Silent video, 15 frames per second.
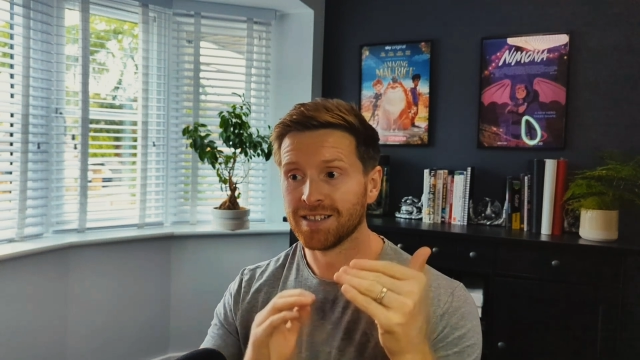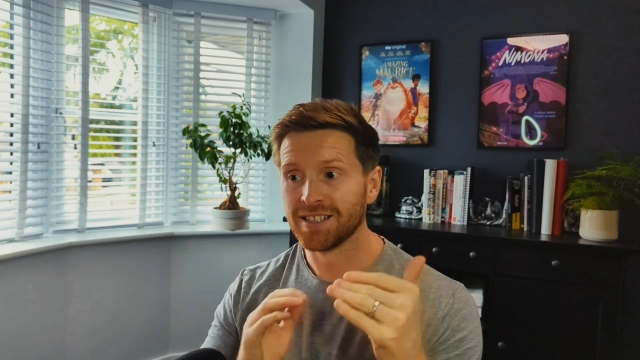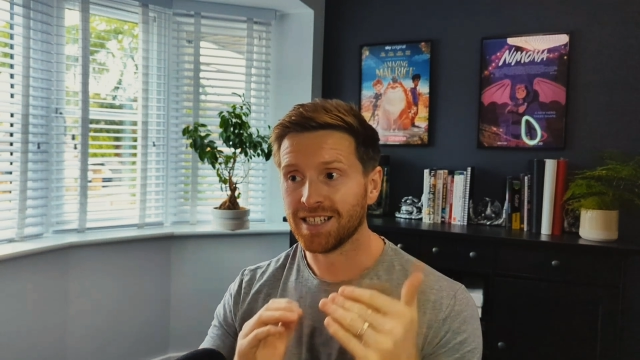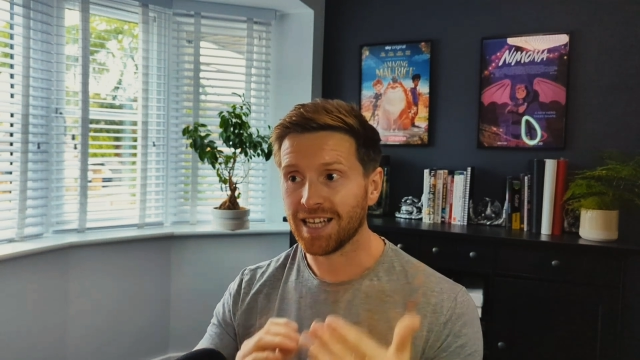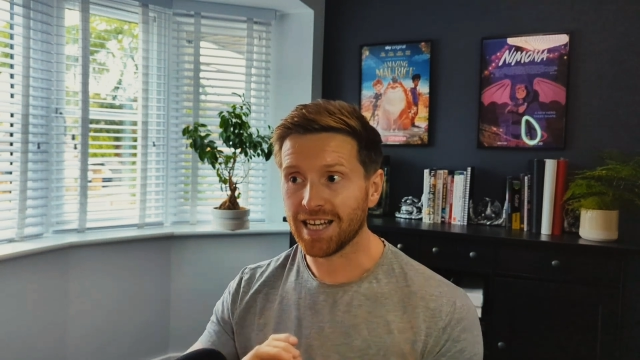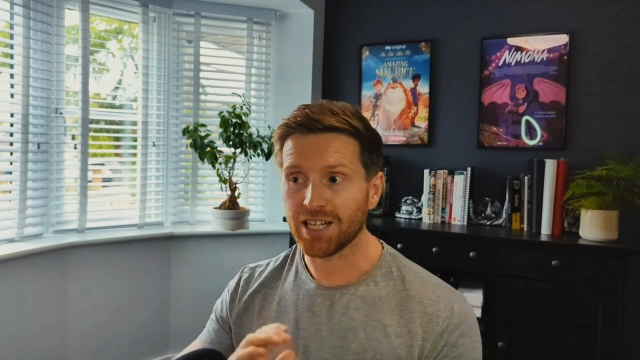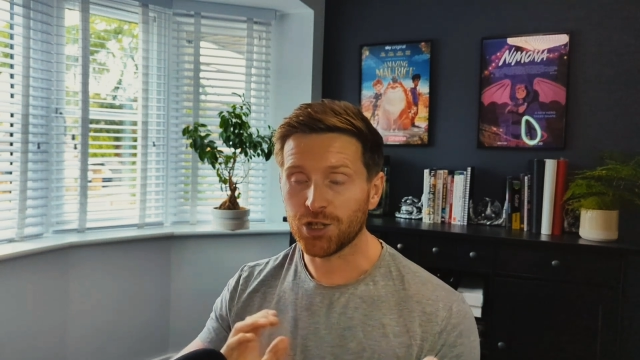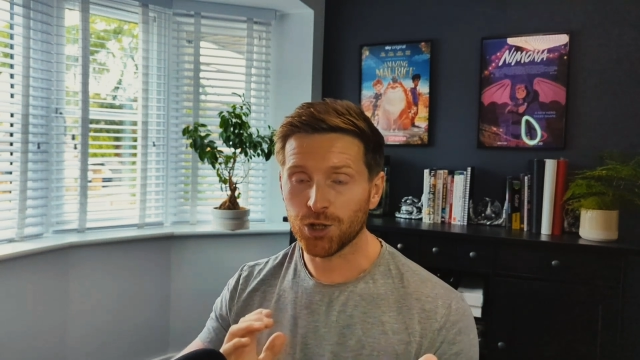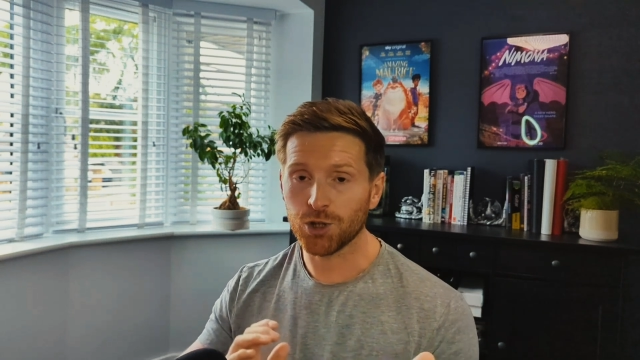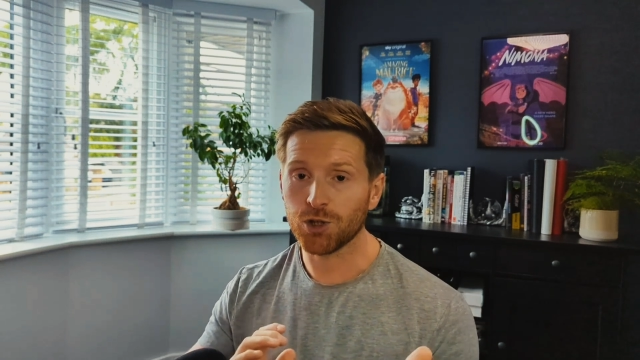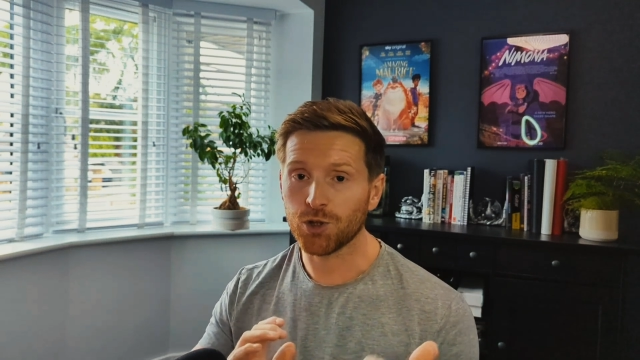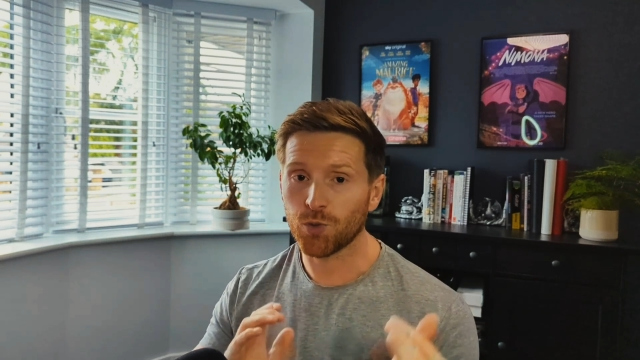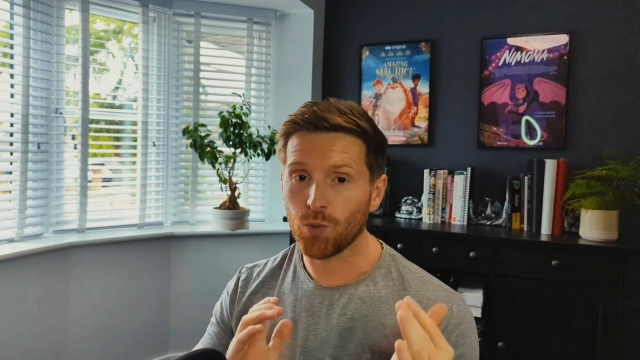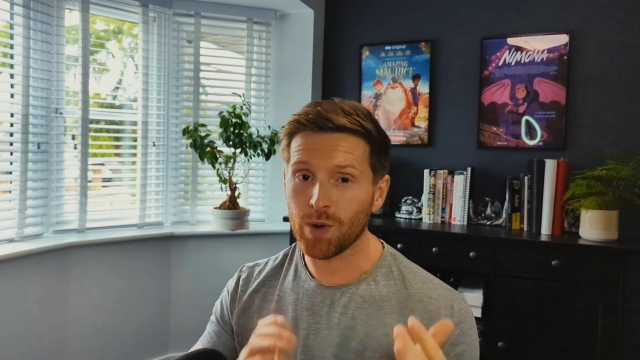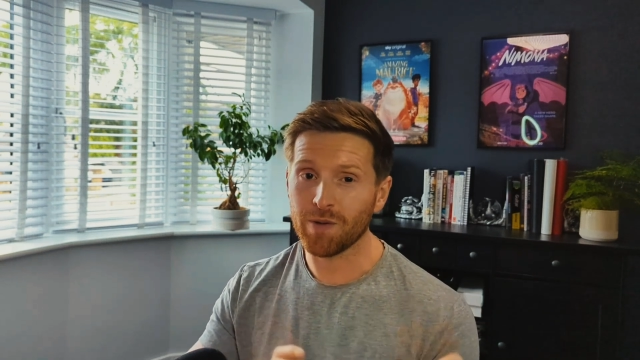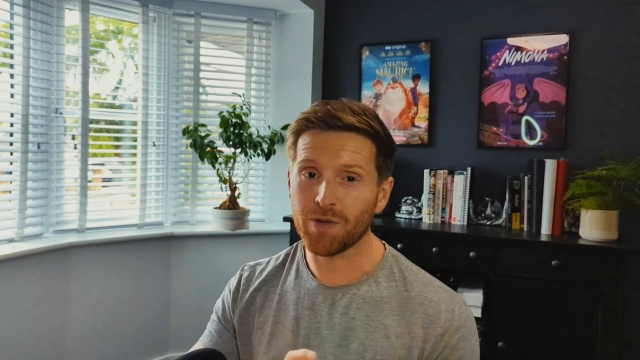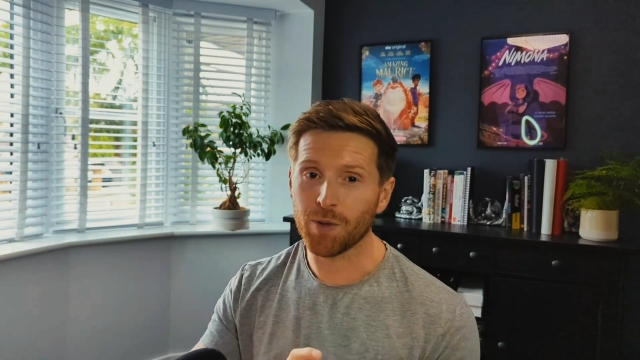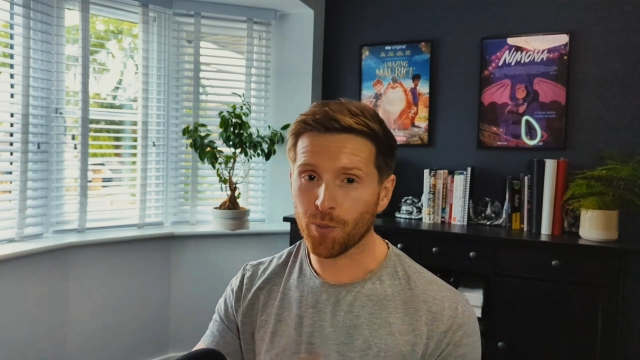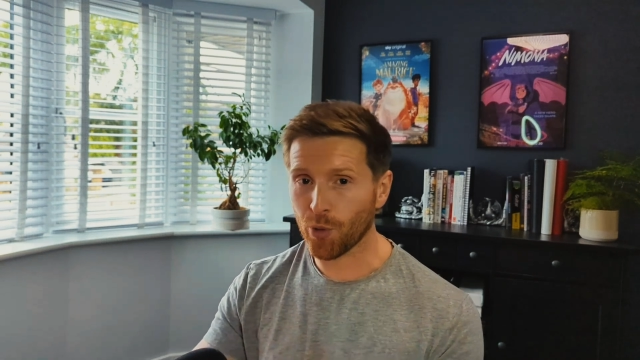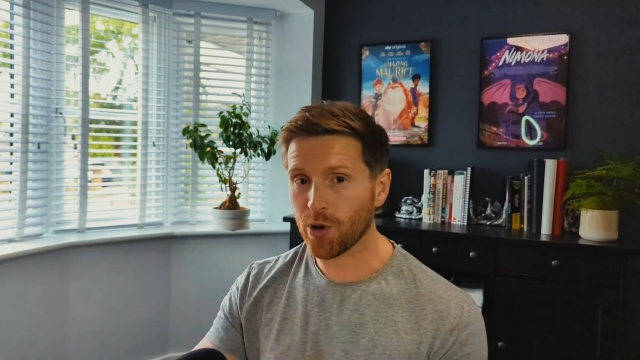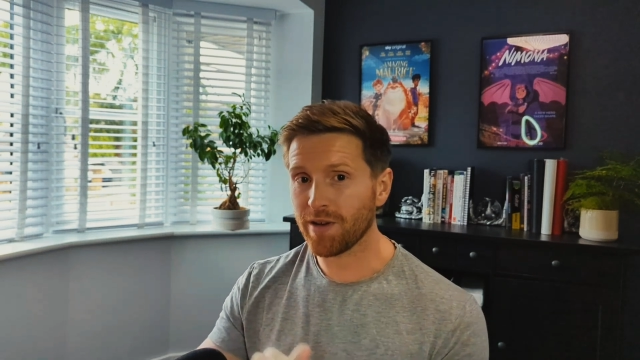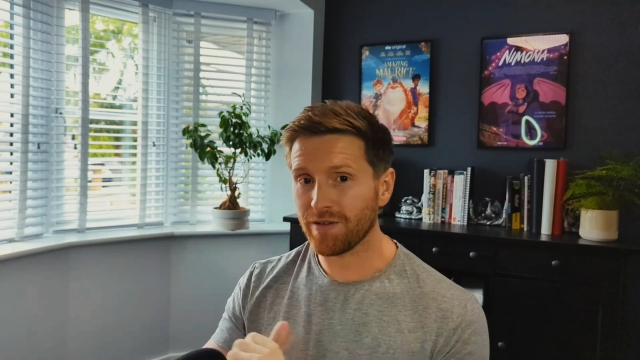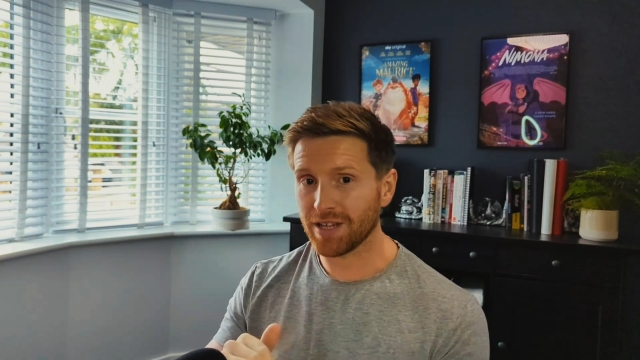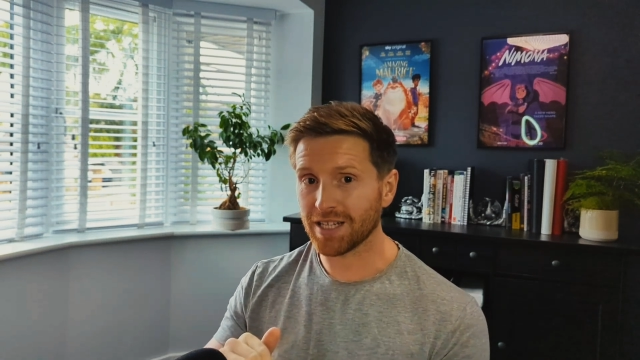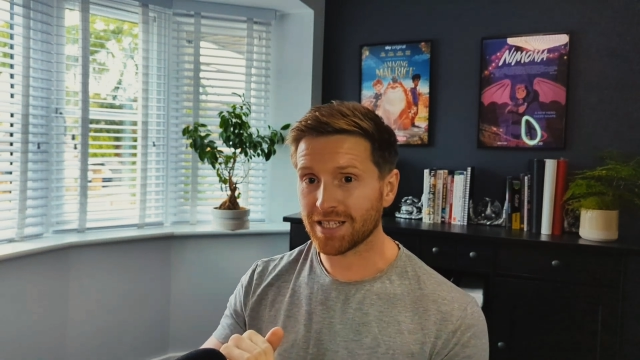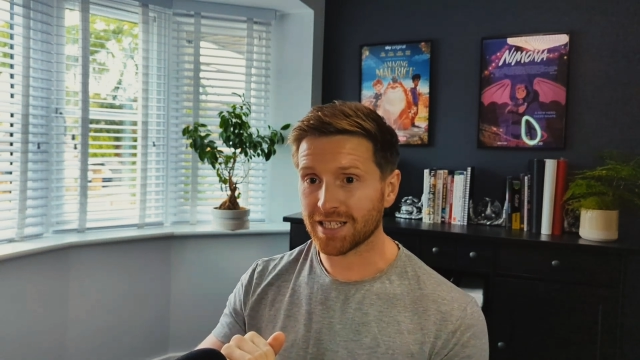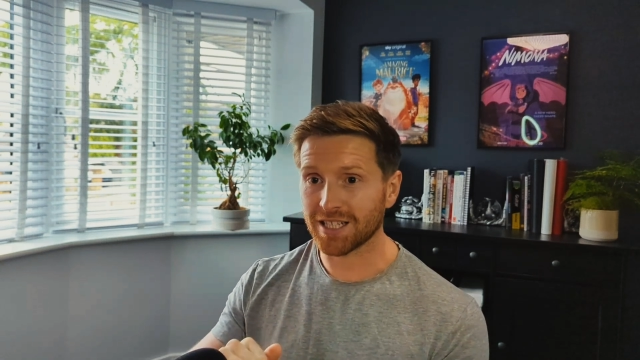issues with the previous